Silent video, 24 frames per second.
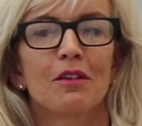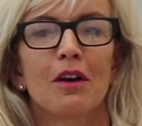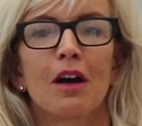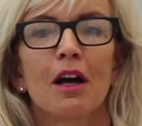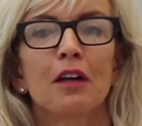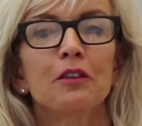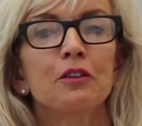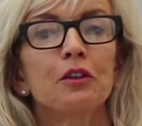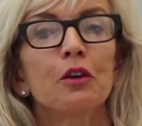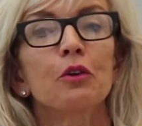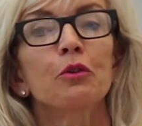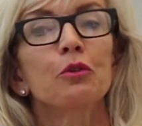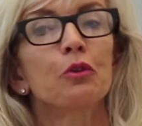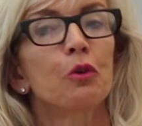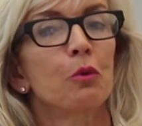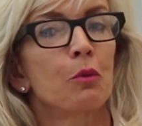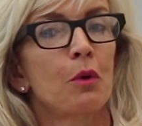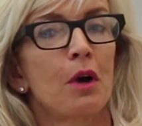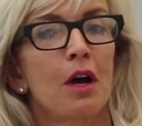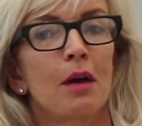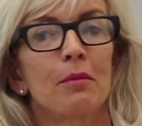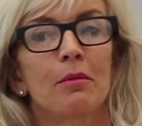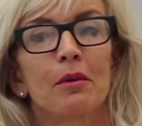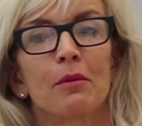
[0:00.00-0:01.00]
I don't know
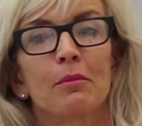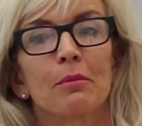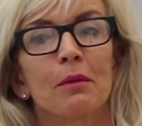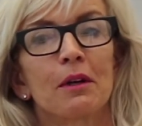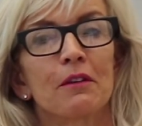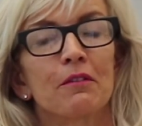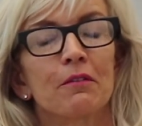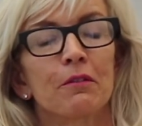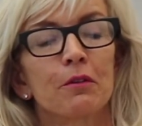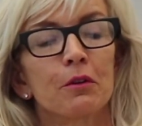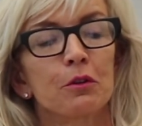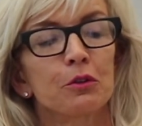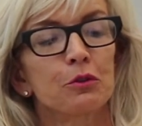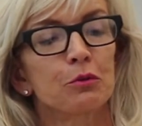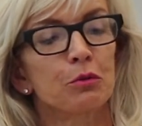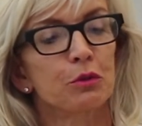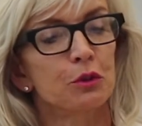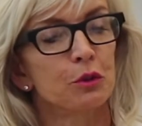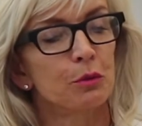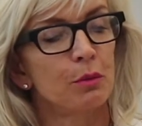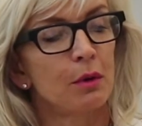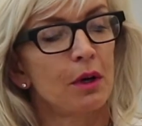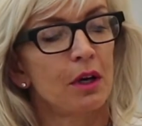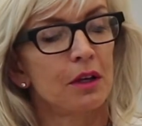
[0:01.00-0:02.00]
why, but my first
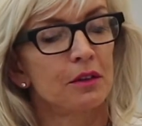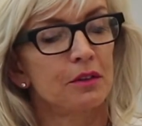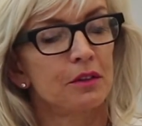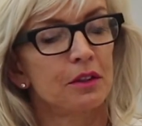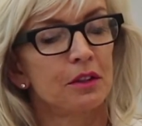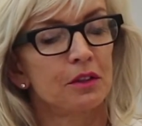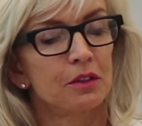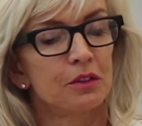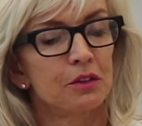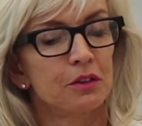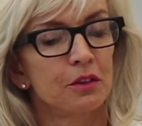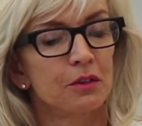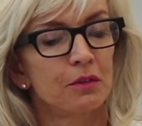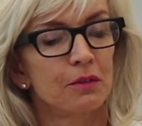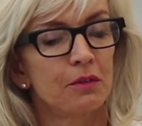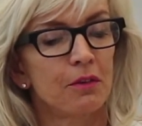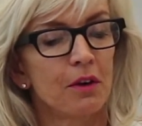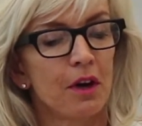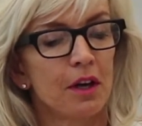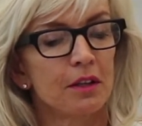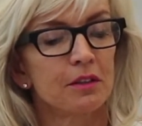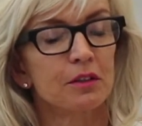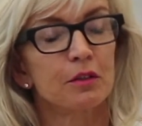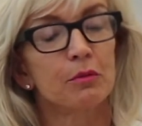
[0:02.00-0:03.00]
response is to
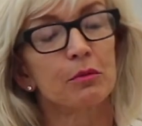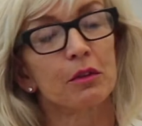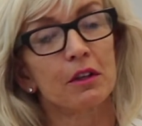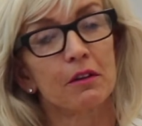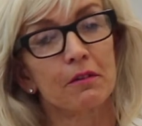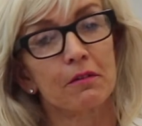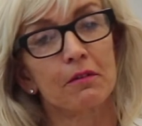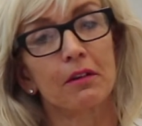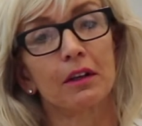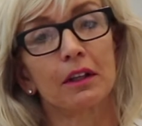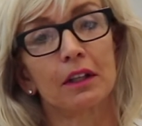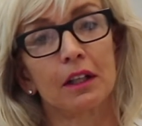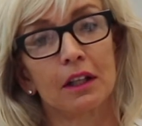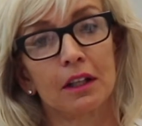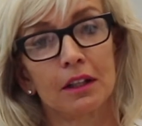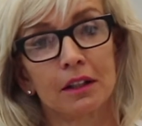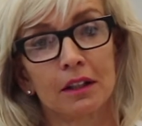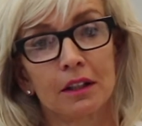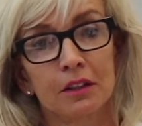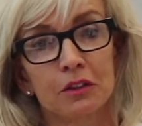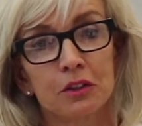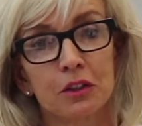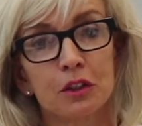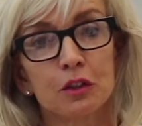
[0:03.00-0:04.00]
find something funny in
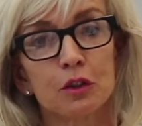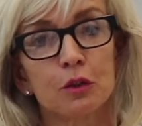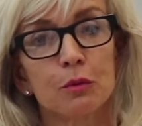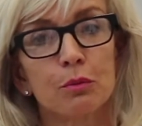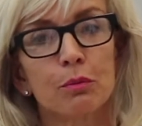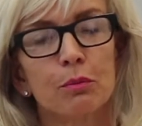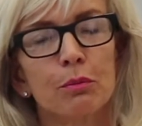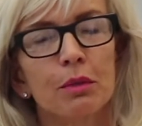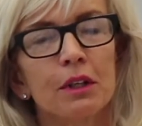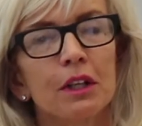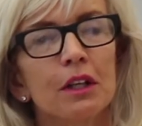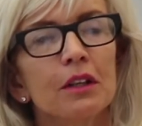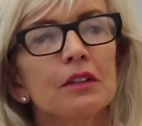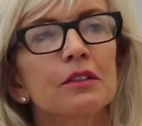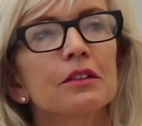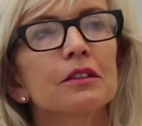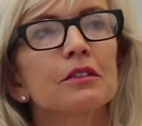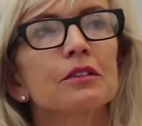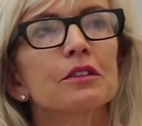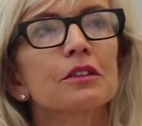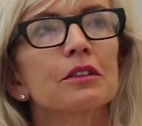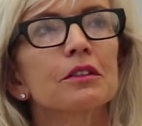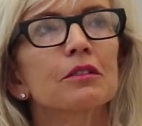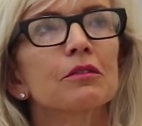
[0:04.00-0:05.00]
it, just because
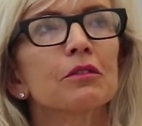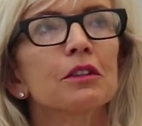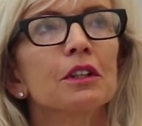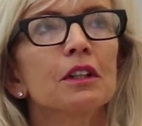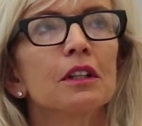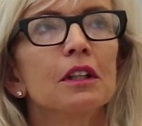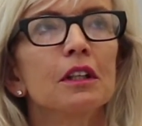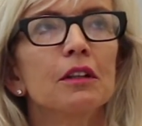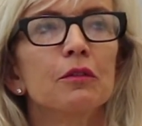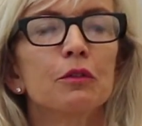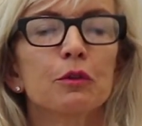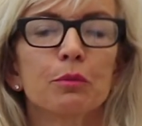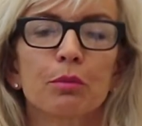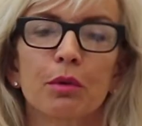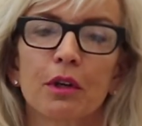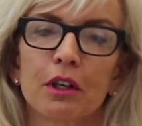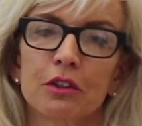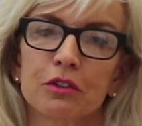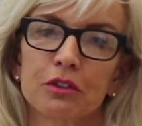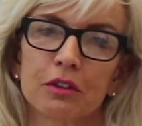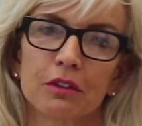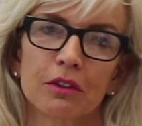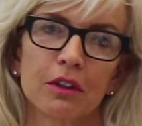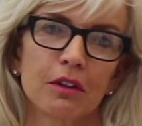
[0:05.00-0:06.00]
it relieves
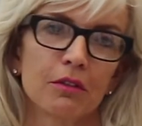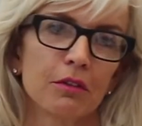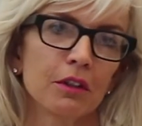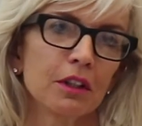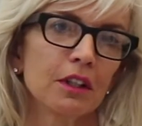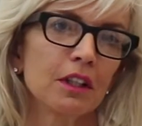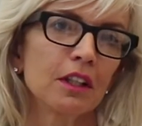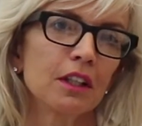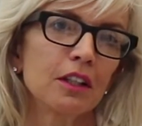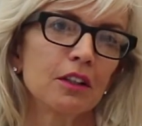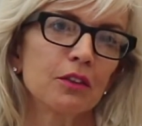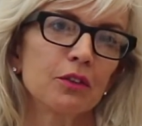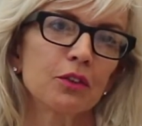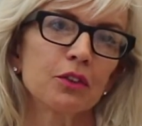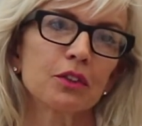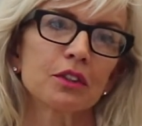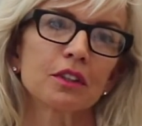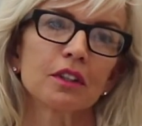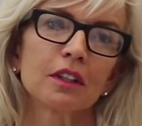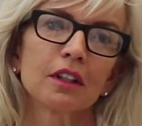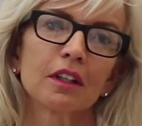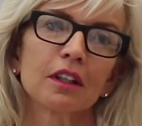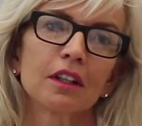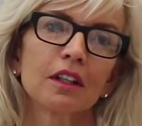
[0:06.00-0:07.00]
pressure. It
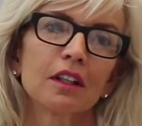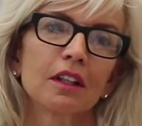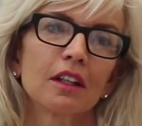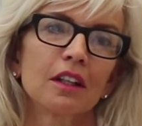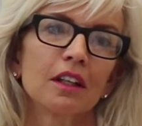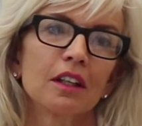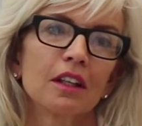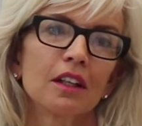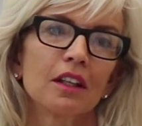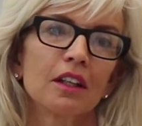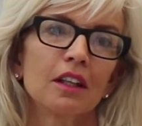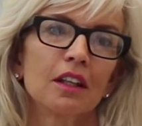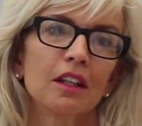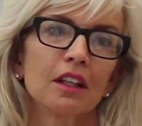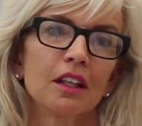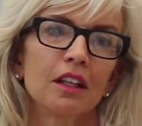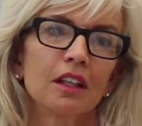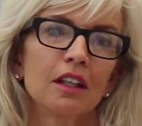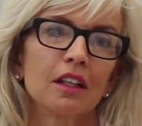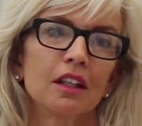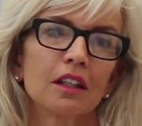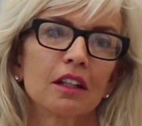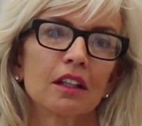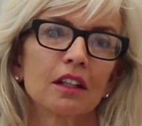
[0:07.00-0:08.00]
relieves
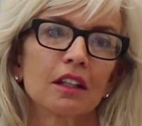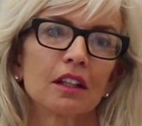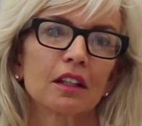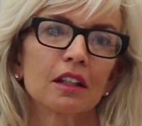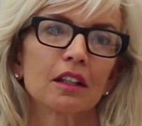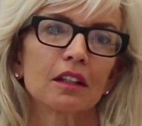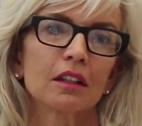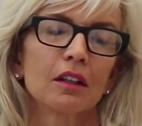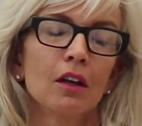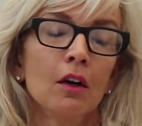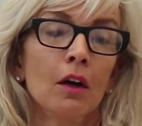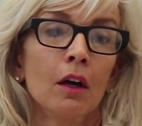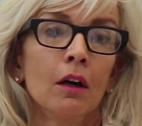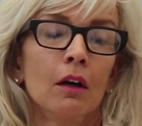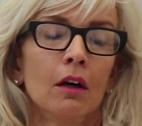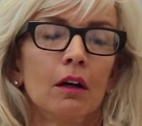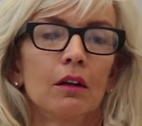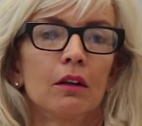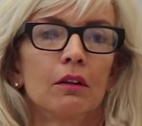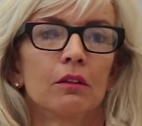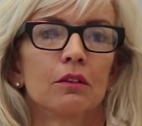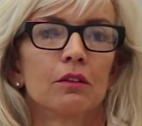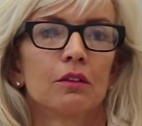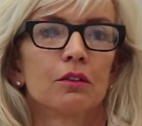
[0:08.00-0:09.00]
the
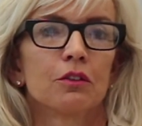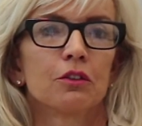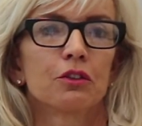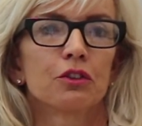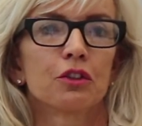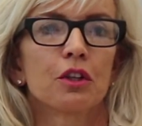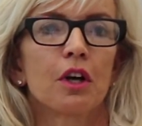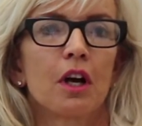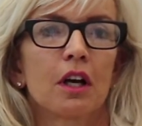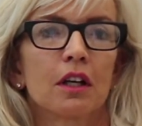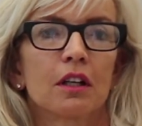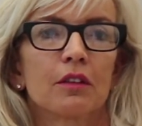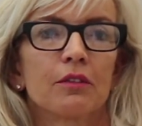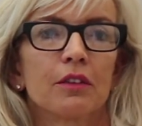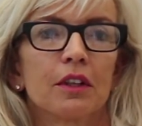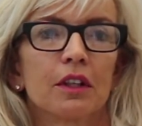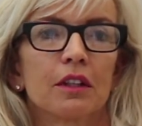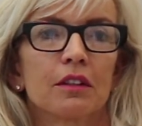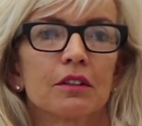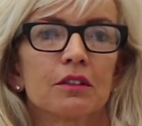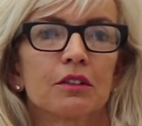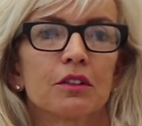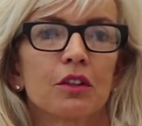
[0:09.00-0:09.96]
shock of it.